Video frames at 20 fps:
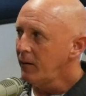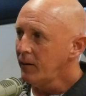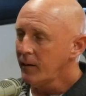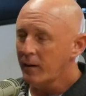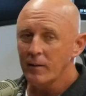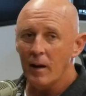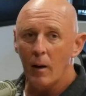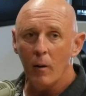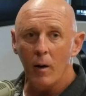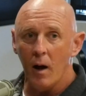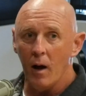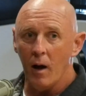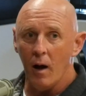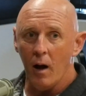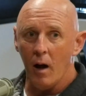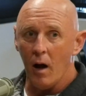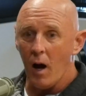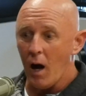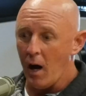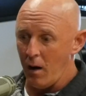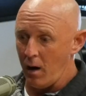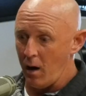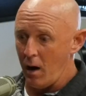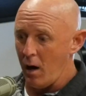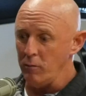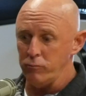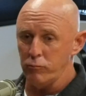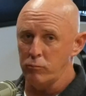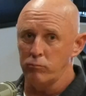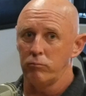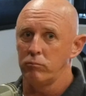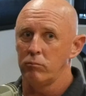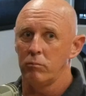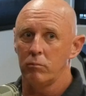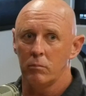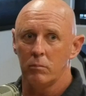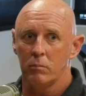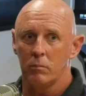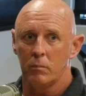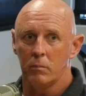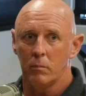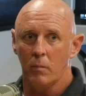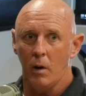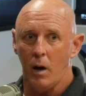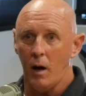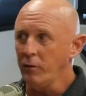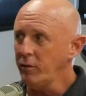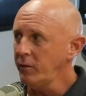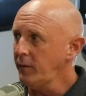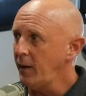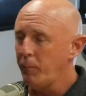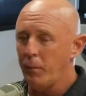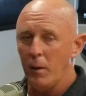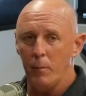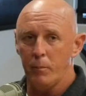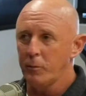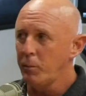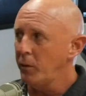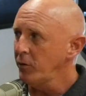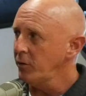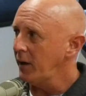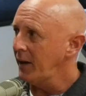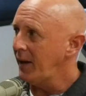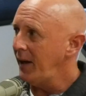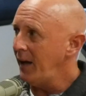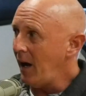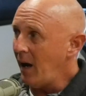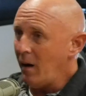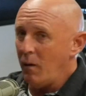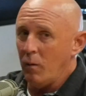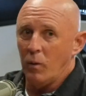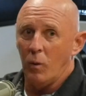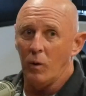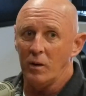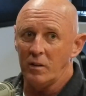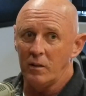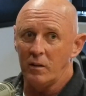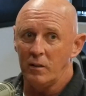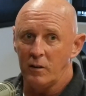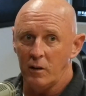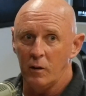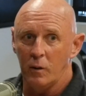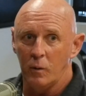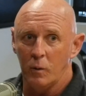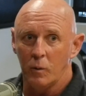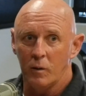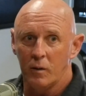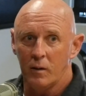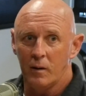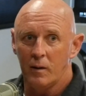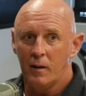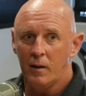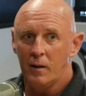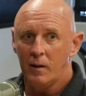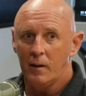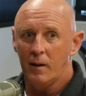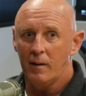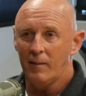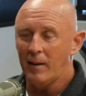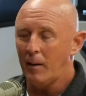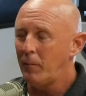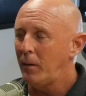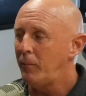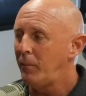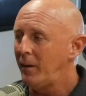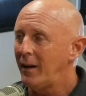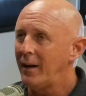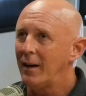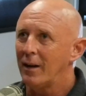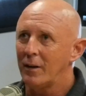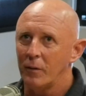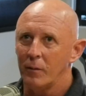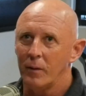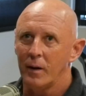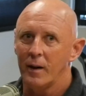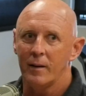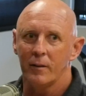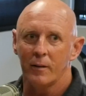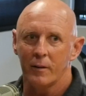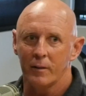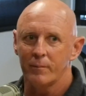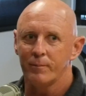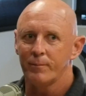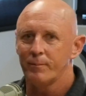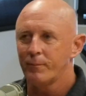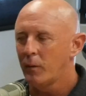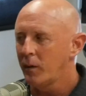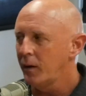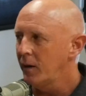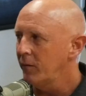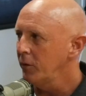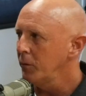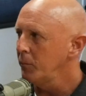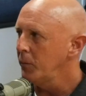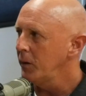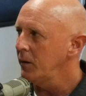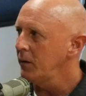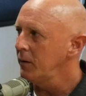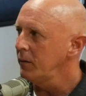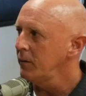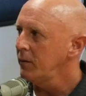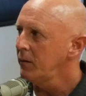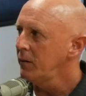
because I'll step up as much as I can. I don't know what to do. Yeah. And that may be ignorant or whatever, but